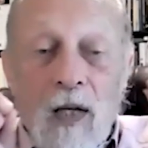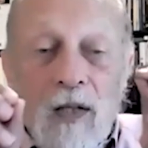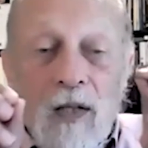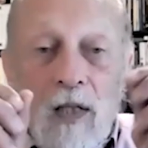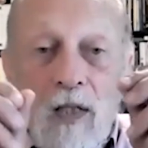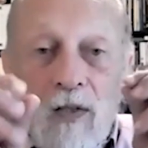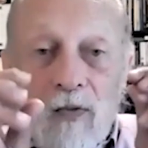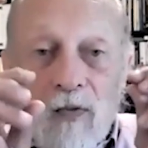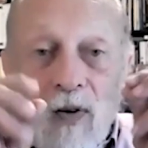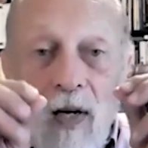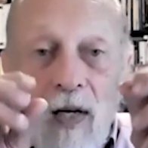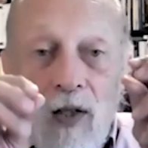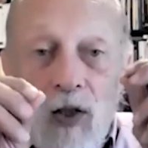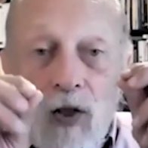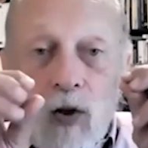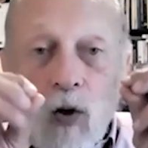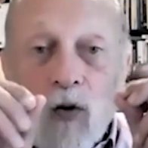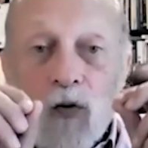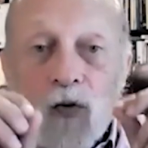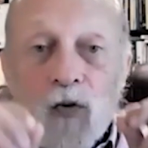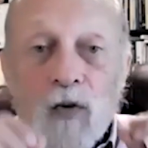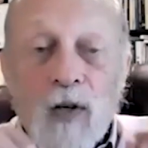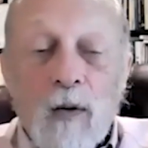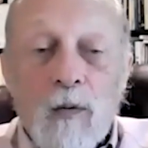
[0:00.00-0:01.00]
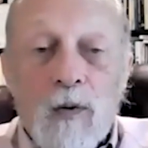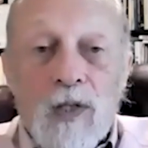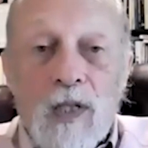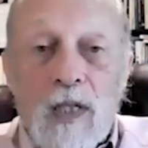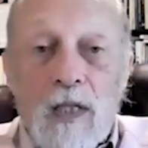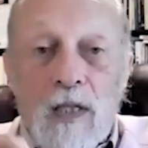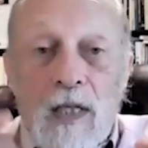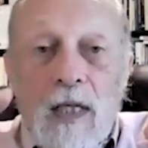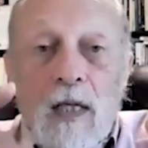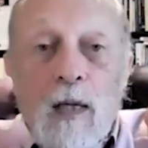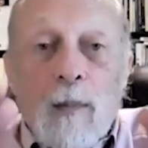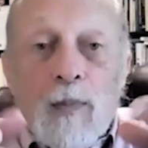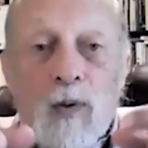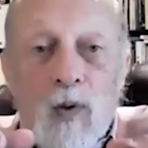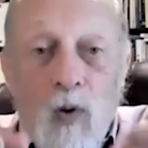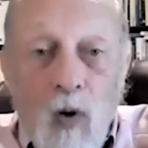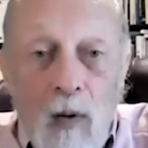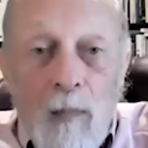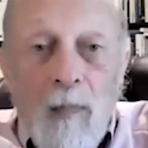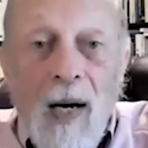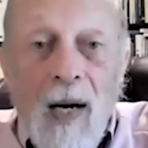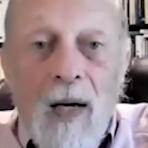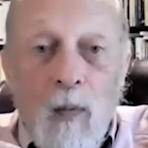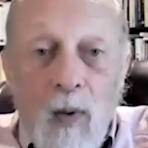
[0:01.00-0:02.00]
these very short frequencies that are
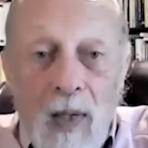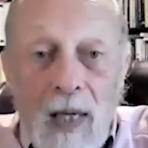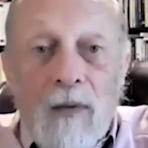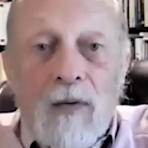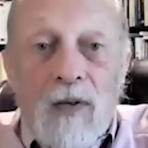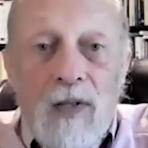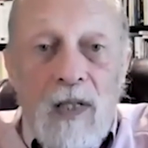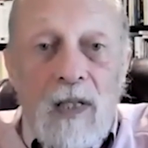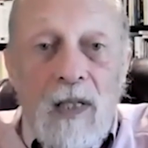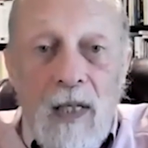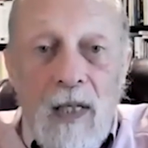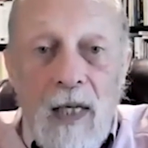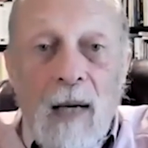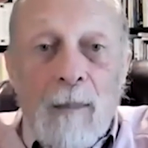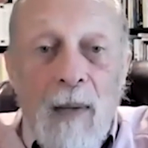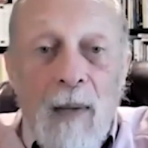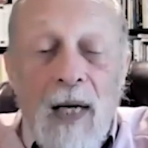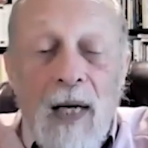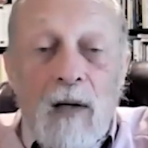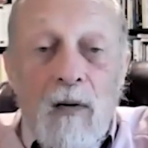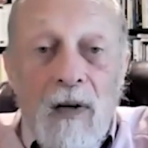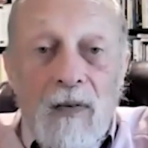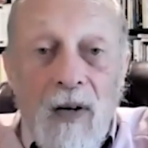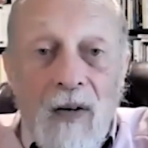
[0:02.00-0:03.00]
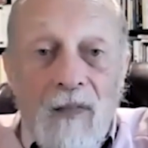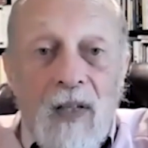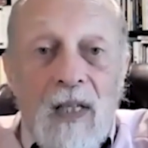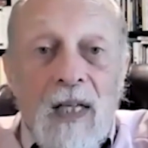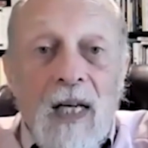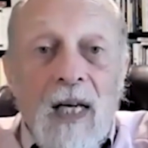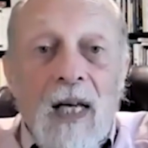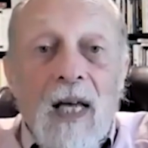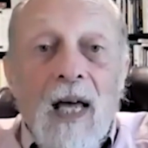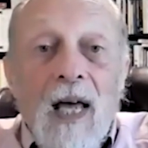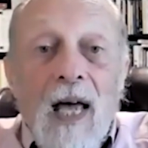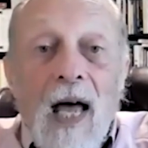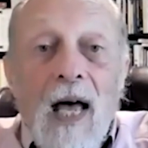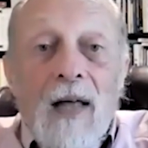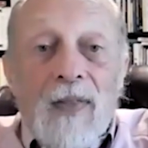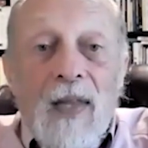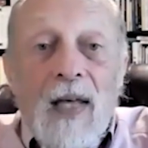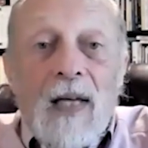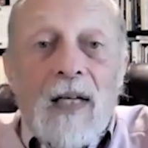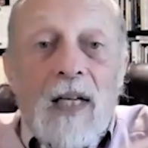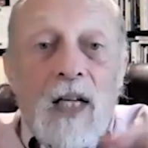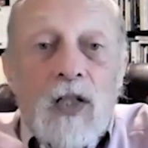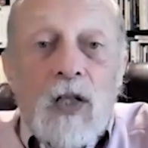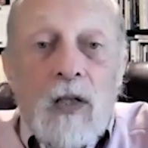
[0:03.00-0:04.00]
absorbed by whatever's in the microwave oven, and
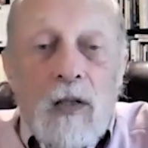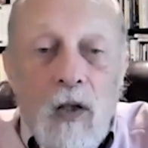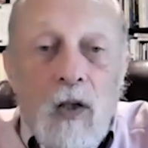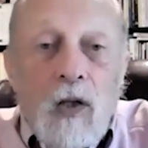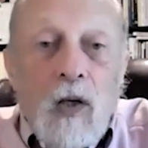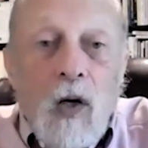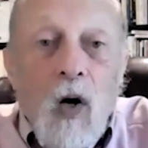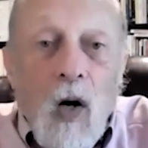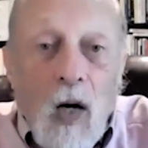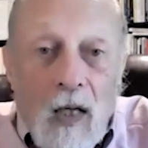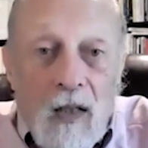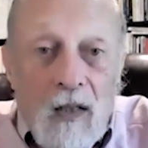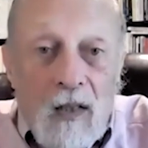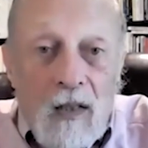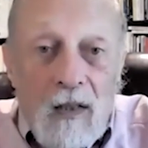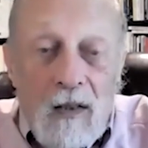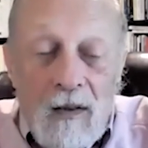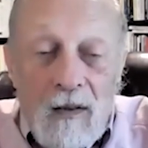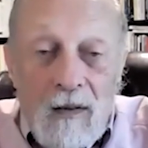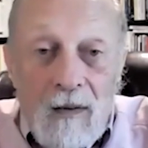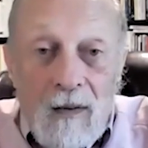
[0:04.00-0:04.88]
then it's cooked.